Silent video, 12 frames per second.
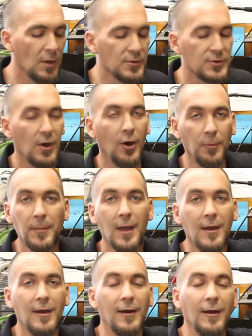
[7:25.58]
So
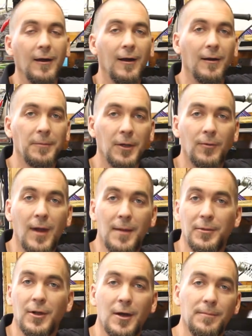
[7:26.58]
I'm going to
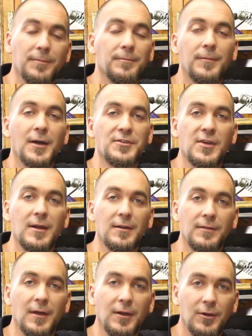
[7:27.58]
wrap it up by saying
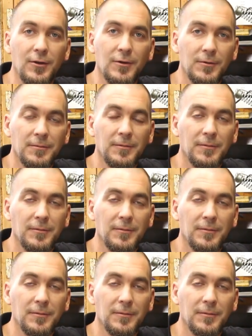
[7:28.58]
thank you.